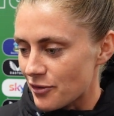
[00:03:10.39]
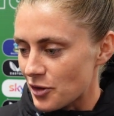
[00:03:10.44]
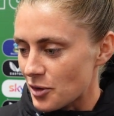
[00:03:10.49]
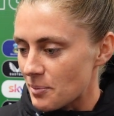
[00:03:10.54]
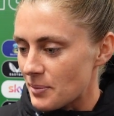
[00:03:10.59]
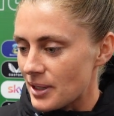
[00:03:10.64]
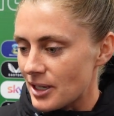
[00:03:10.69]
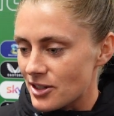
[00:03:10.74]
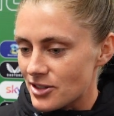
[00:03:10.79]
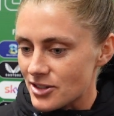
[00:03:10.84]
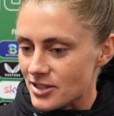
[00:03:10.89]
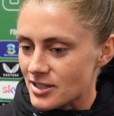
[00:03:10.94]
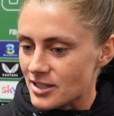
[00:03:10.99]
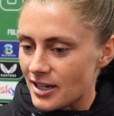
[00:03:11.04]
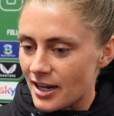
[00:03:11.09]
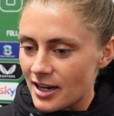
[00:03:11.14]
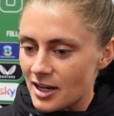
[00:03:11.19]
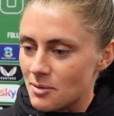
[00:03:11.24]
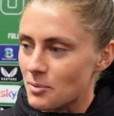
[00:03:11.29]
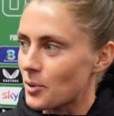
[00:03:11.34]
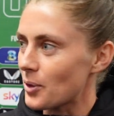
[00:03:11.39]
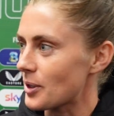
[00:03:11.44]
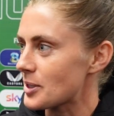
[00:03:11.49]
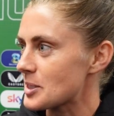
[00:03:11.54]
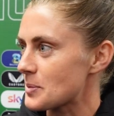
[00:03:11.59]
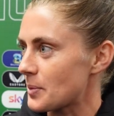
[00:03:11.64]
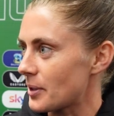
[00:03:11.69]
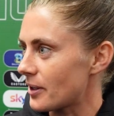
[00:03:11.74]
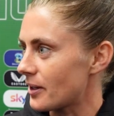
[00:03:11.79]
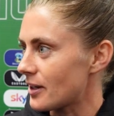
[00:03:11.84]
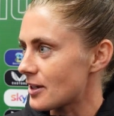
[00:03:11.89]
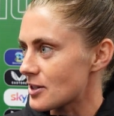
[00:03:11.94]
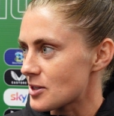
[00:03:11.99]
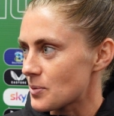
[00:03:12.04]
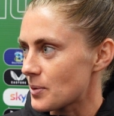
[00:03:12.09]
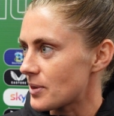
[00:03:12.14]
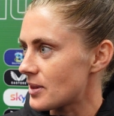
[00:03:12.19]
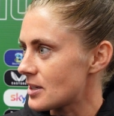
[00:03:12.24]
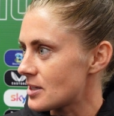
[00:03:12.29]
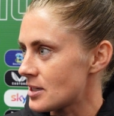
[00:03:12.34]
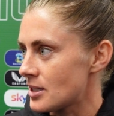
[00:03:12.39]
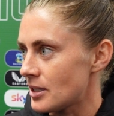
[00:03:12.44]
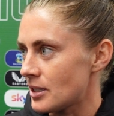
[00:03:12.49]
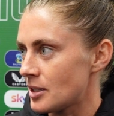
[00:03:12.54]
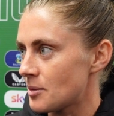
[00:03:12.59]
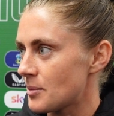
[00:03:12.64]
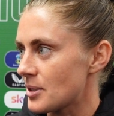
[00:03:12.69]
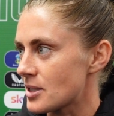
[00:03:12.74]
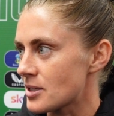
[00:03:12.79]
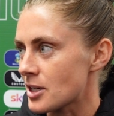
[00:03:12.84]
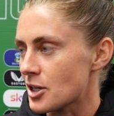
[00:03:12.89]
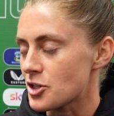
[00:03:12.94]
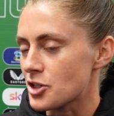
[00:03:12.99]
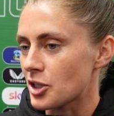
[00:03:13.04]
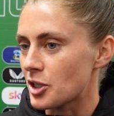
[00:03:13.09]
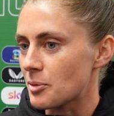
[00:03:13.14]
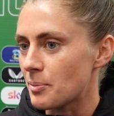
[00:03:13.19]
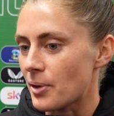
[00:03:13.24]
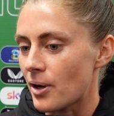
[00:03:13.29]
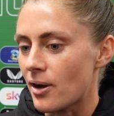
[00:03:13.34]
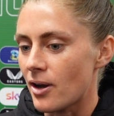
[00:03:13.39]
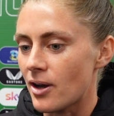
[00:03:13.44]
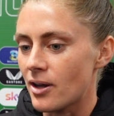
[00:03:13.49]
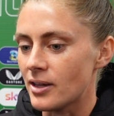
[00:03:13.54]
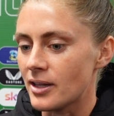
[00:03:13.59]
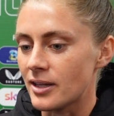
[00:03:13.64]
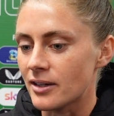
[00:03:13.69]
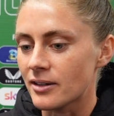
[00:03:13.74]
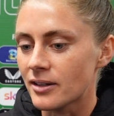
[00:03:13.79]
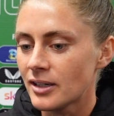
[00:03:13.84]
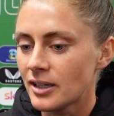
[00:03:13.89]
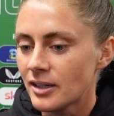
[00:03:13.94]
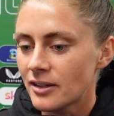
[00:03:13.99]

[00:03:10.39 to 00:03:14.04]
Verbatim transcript: for me, just getting more experience with the team and touching a ball and